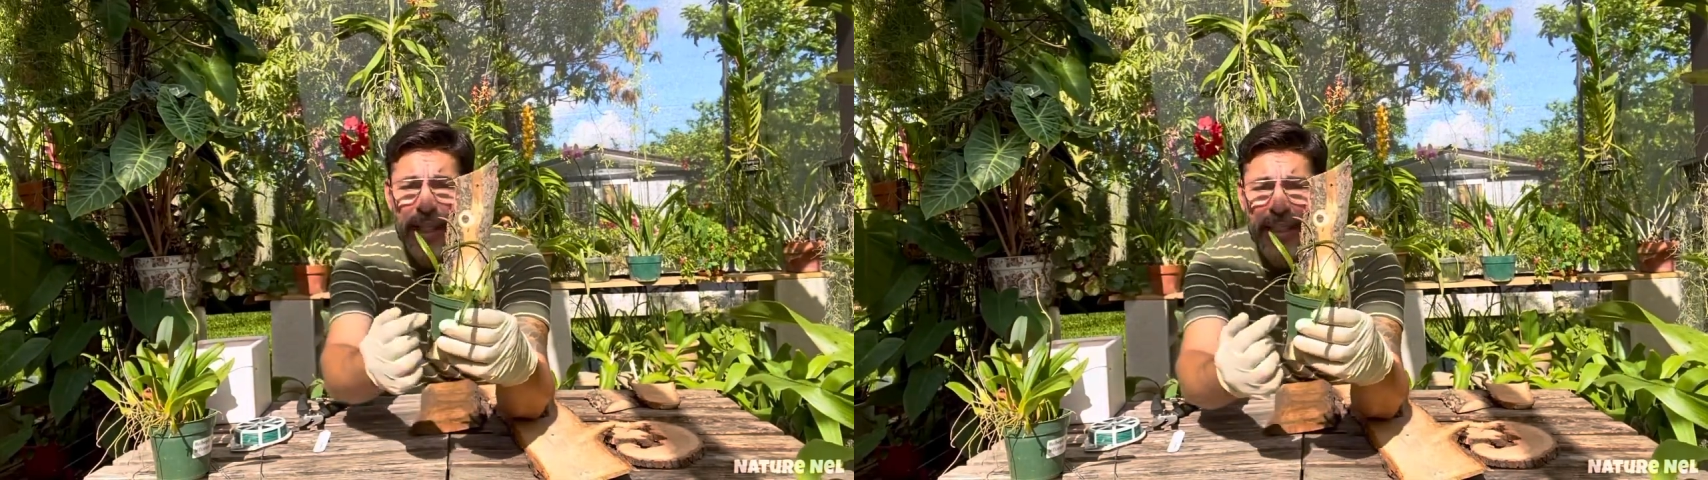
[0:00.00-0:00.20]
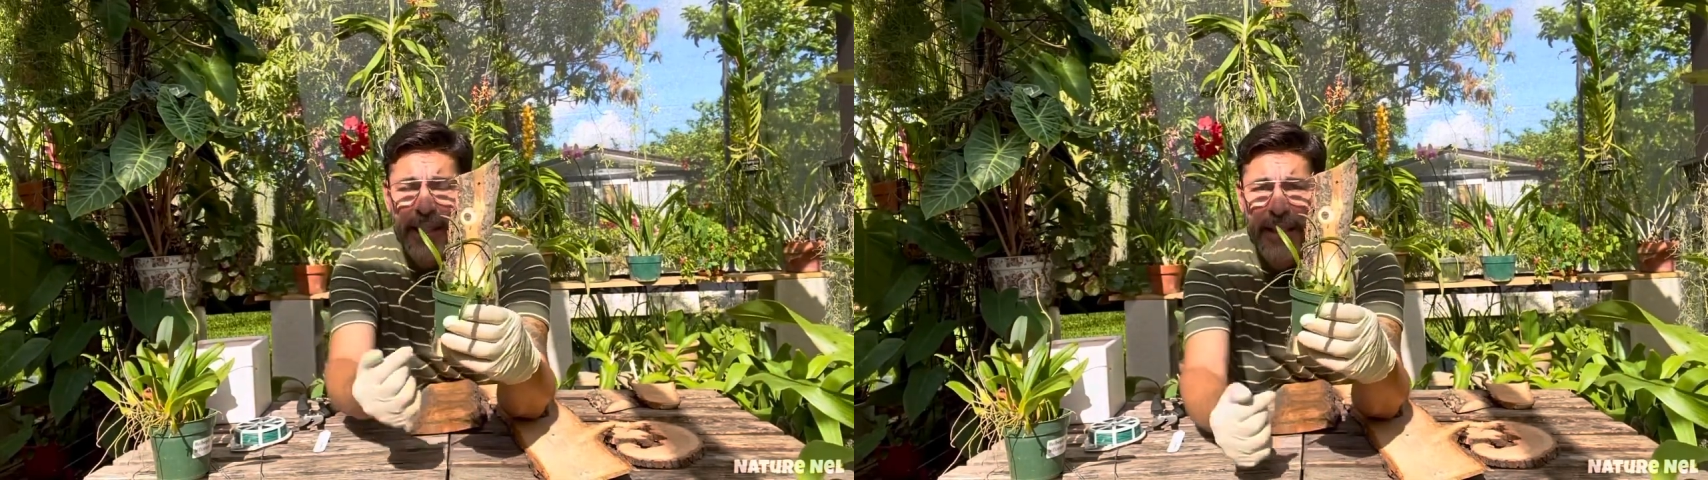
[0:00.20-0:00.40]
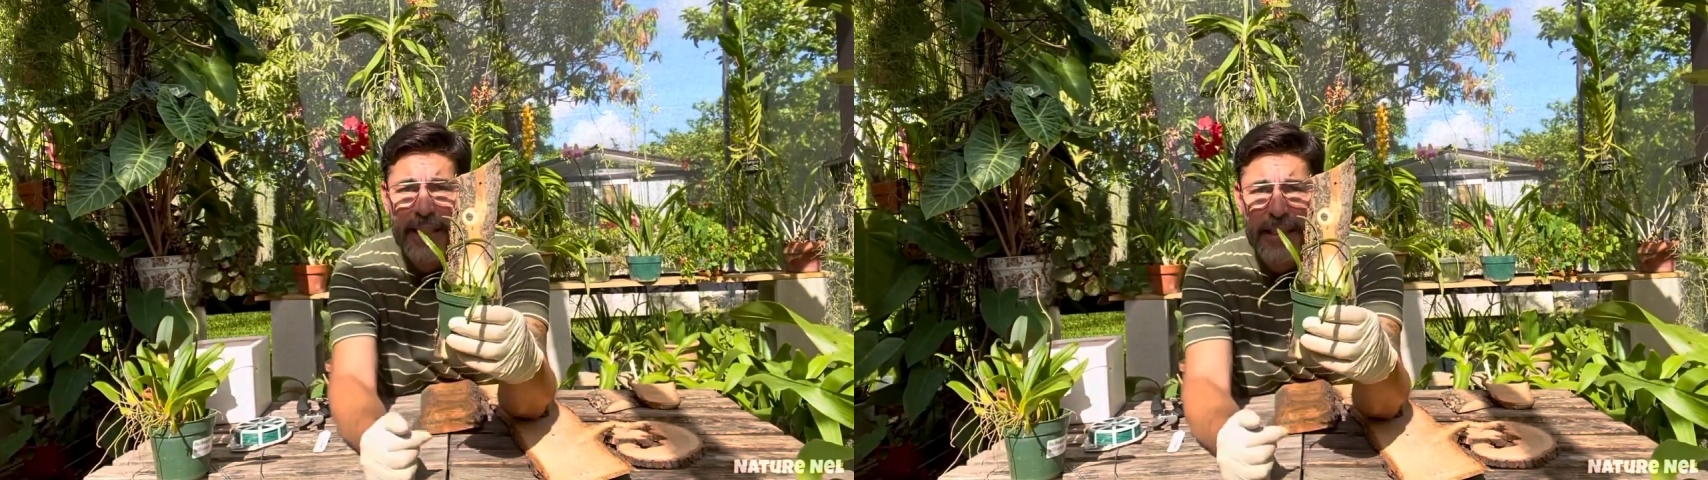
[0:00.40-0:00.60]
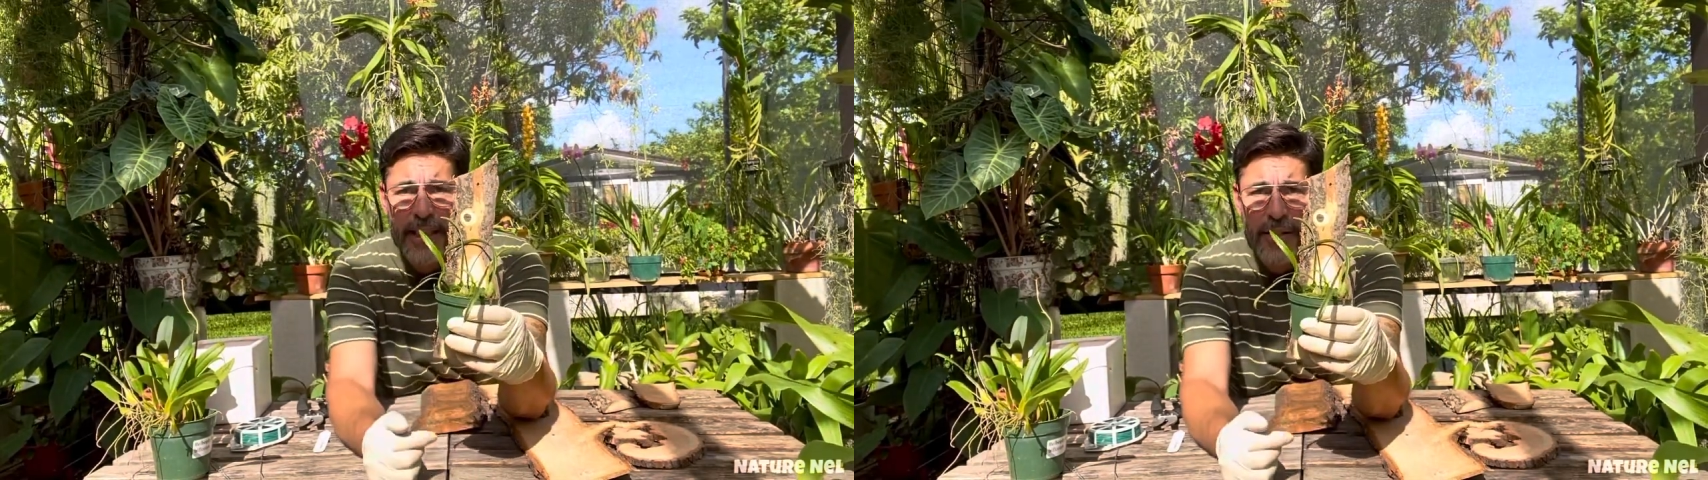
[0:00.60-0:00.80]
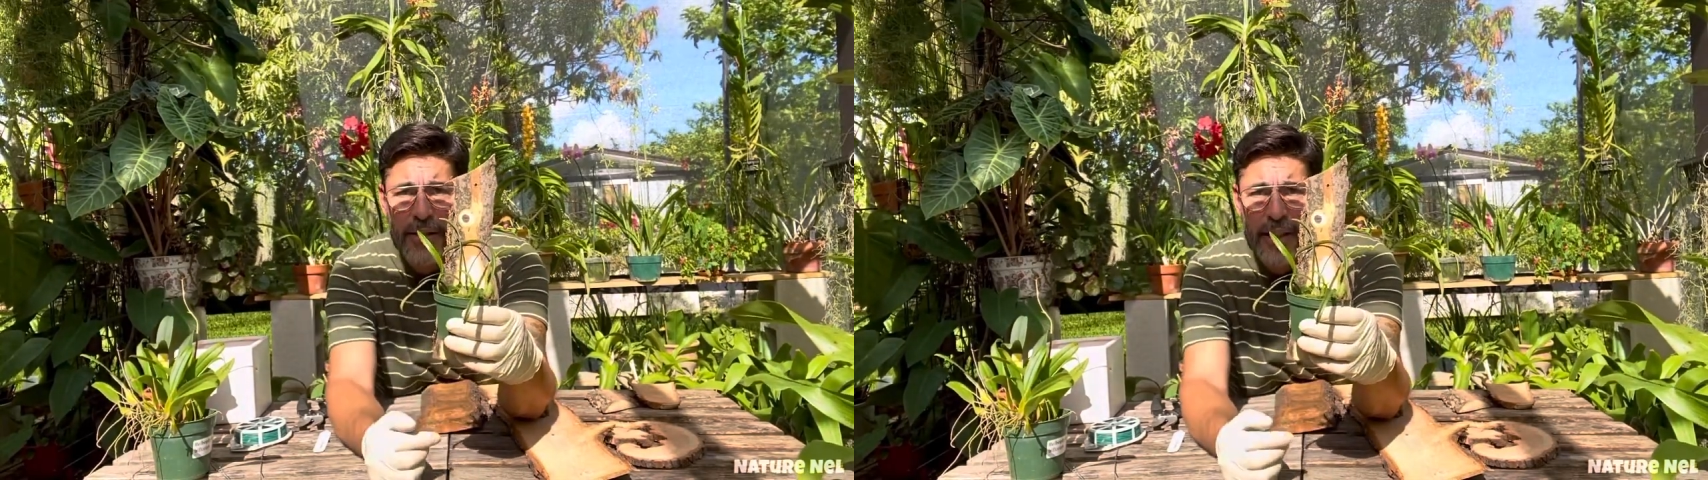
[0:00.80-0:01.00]
and then this
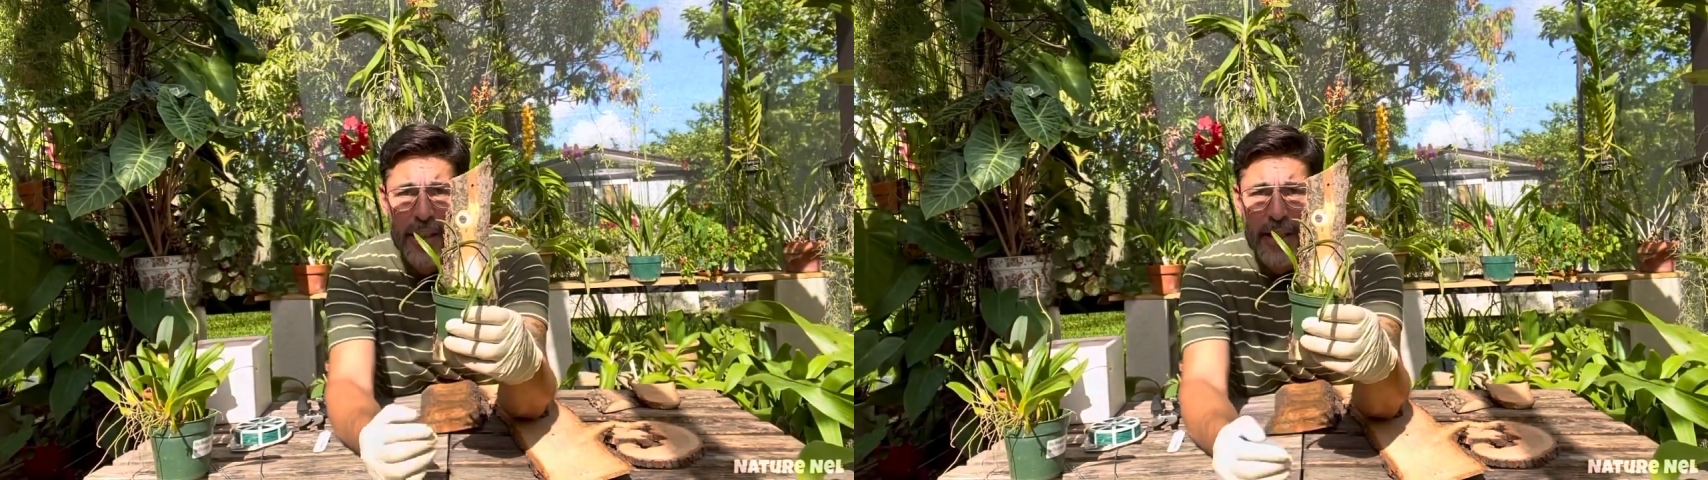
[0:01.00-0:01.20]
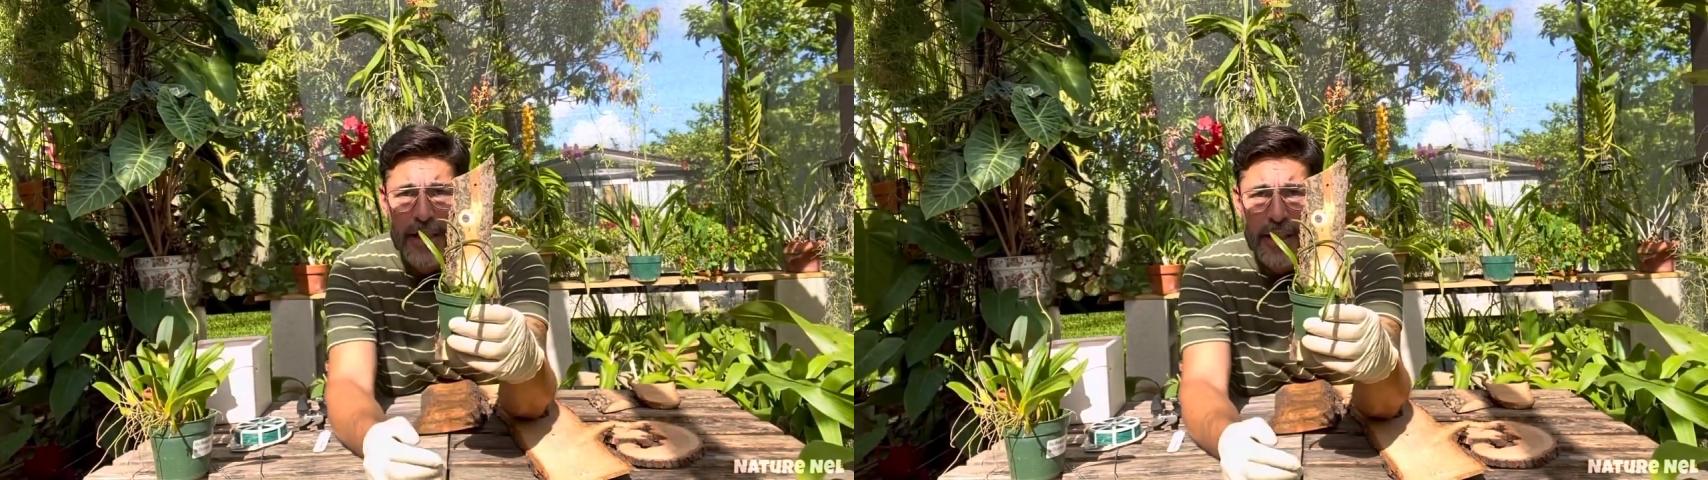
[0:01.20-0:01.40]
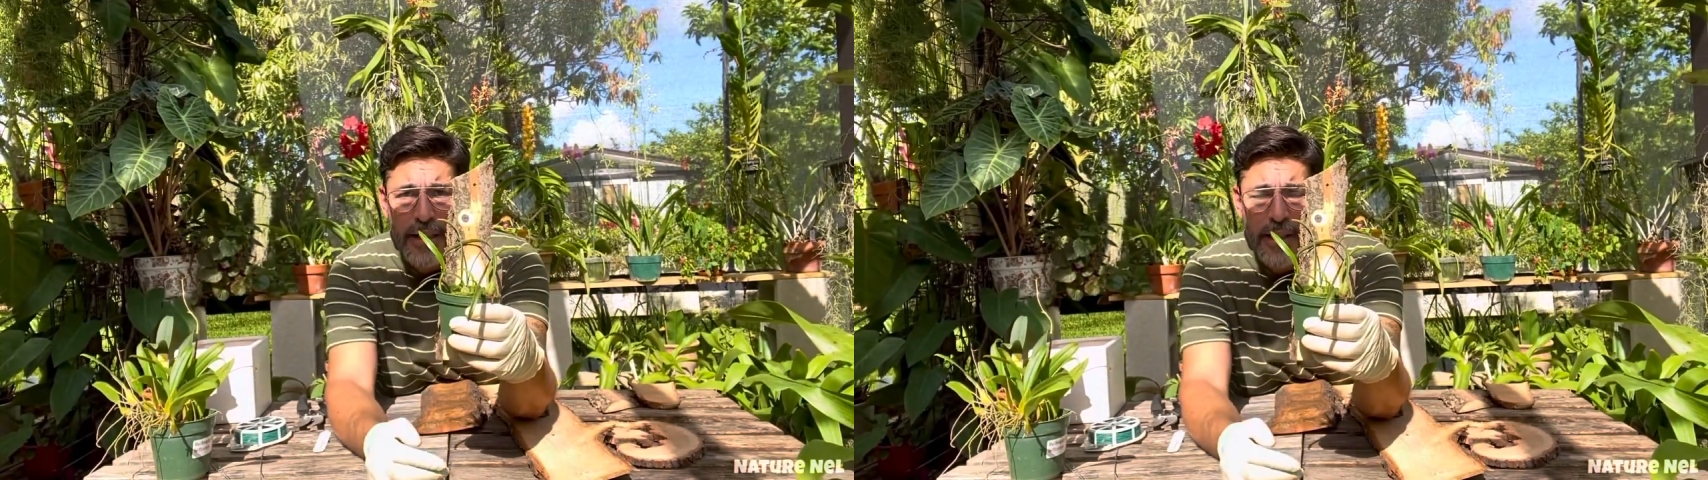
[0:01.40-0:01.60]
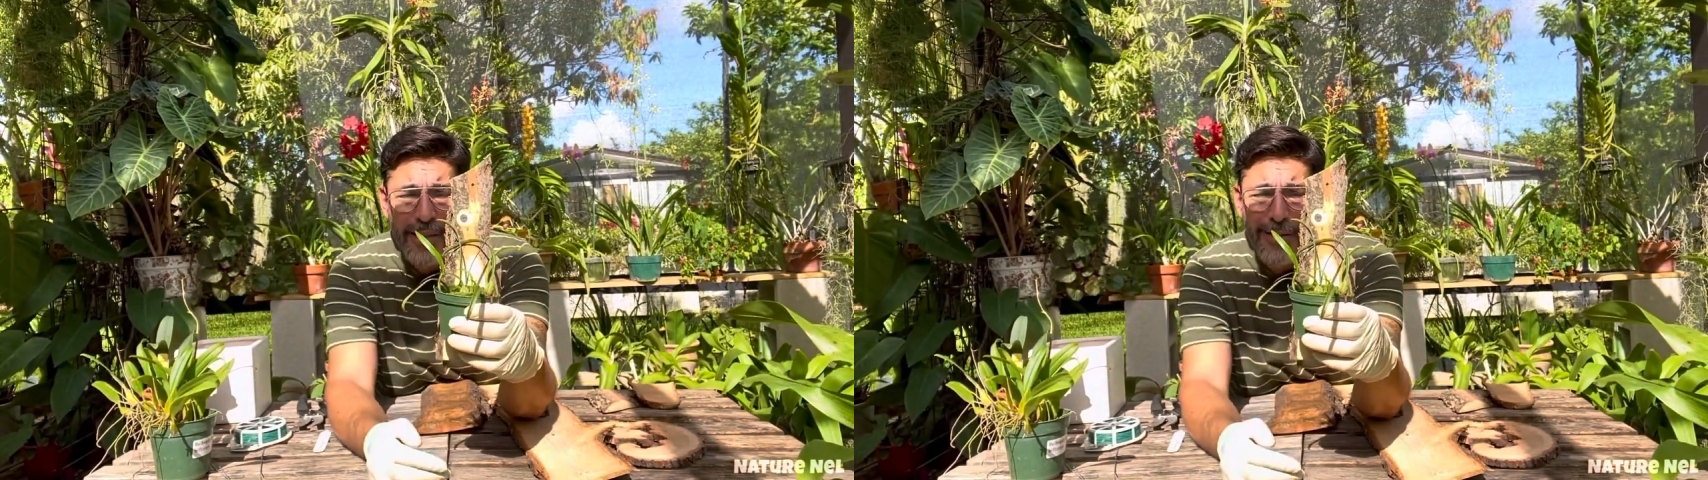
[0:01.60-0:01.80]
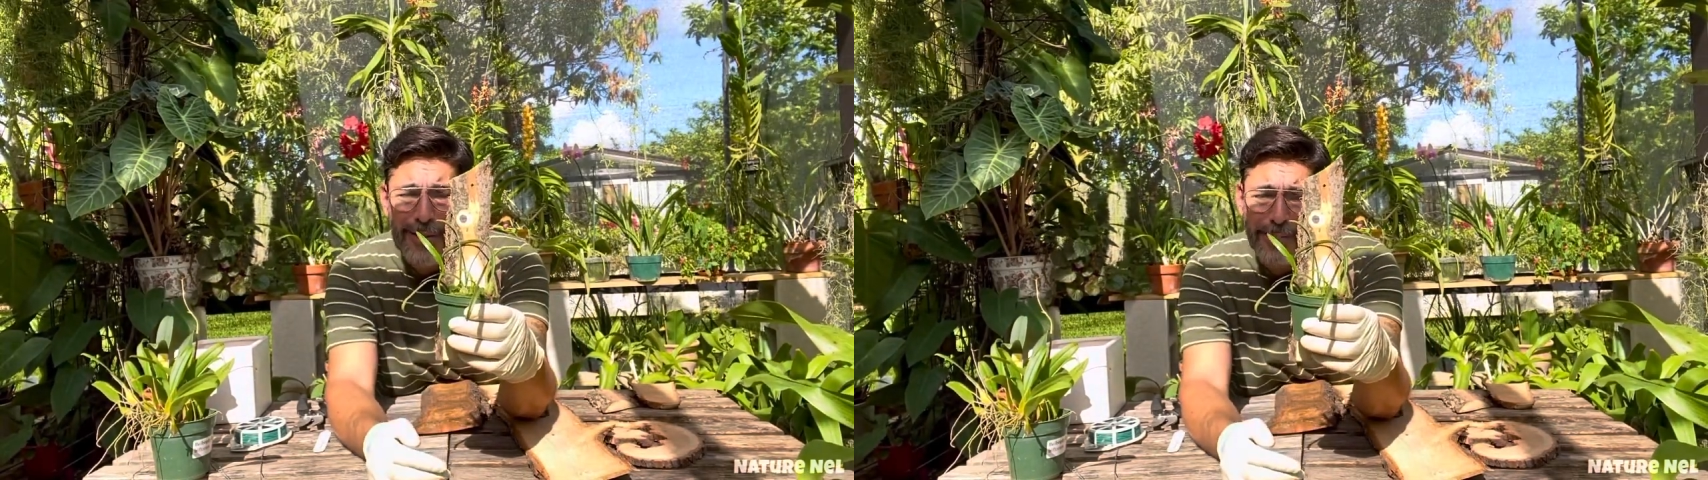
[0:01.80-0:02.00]
here.
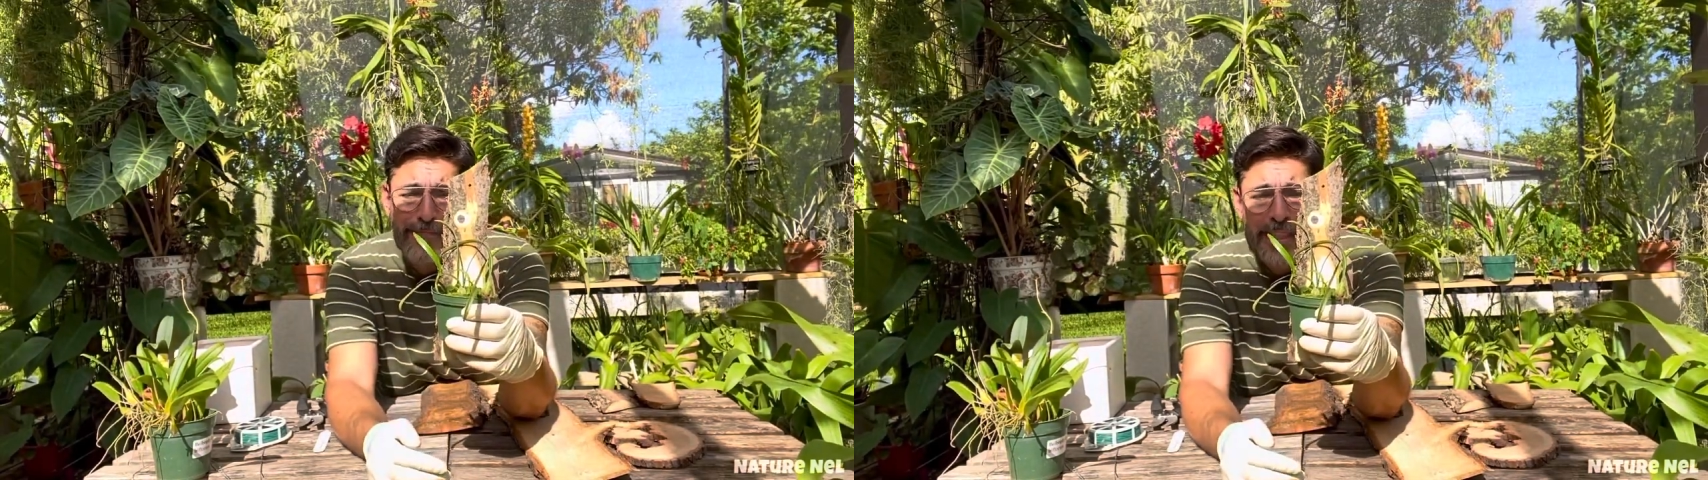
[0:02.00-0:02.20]
So